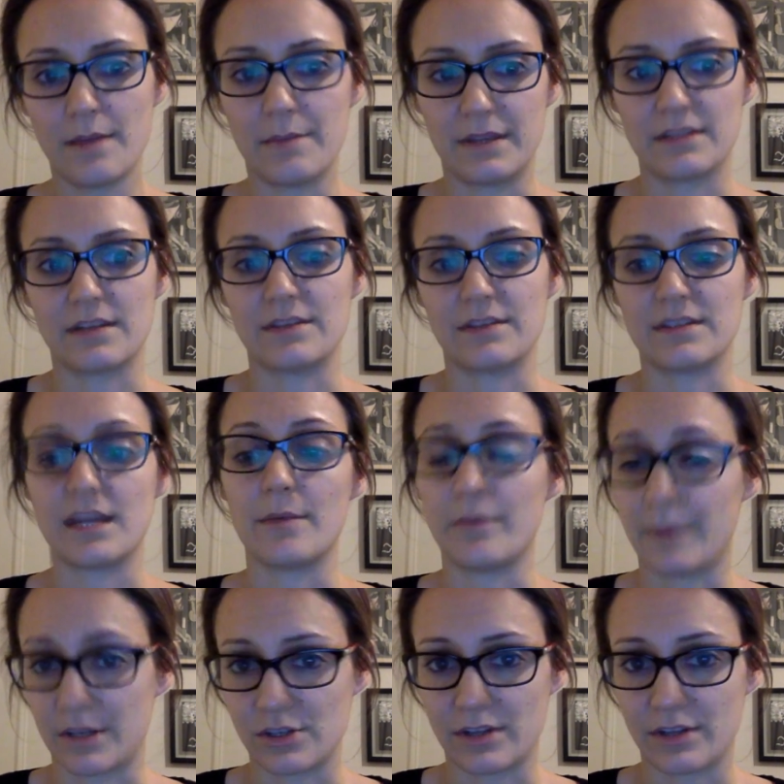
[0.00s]
based on the type of
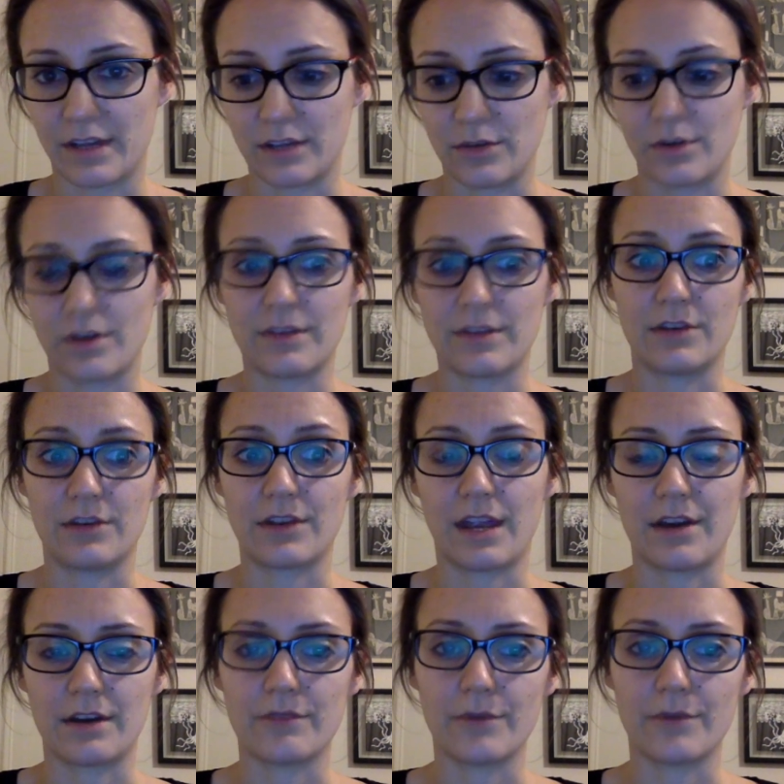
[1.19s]
patient that you're
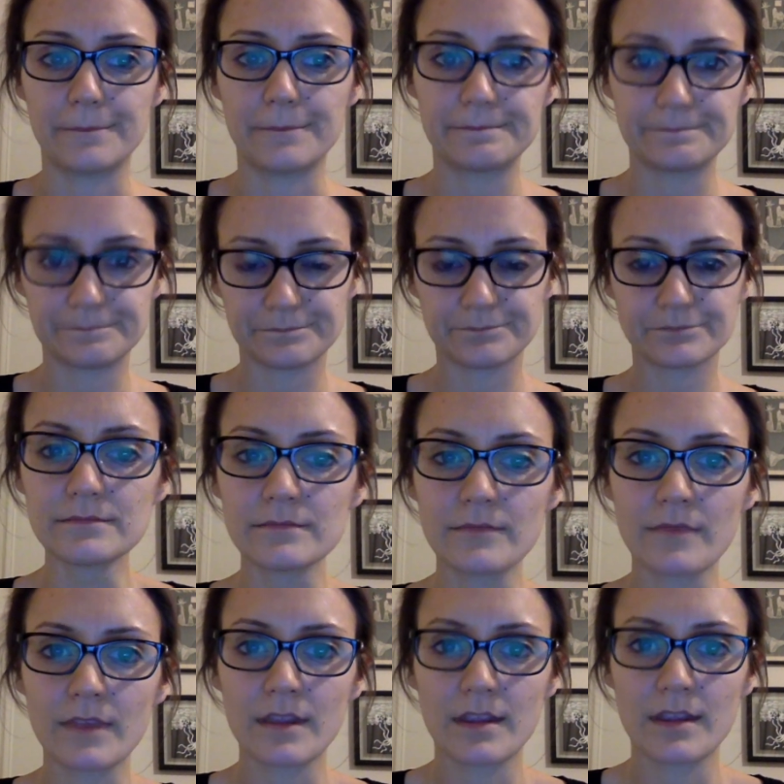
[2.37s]
caring for.
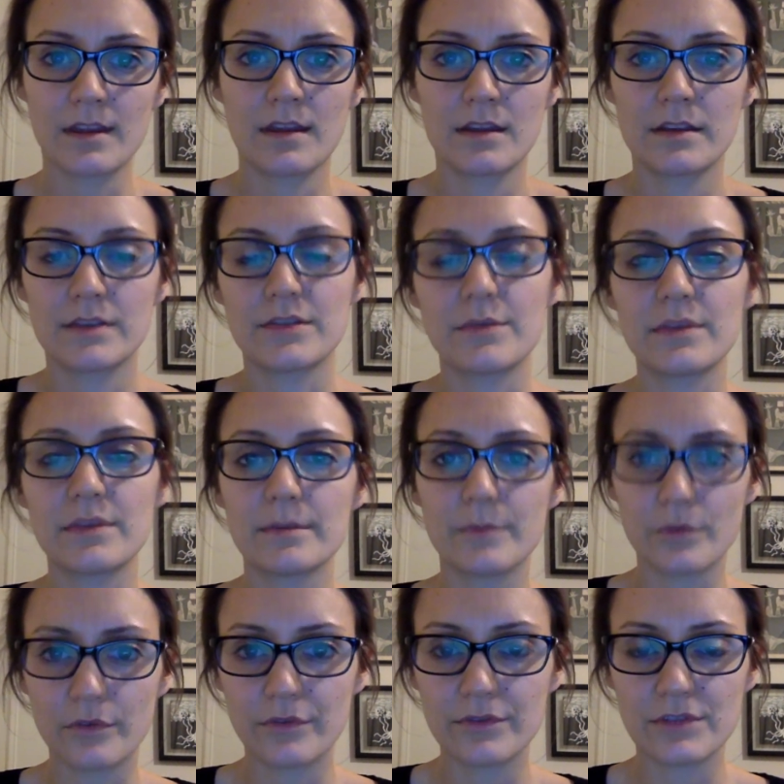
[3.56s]
So with the
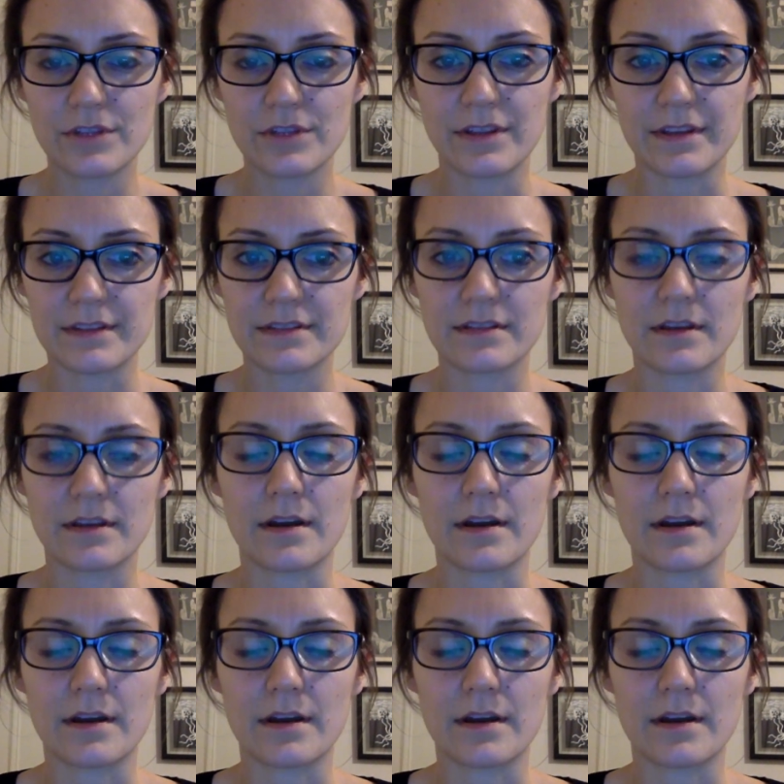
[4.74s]
move to this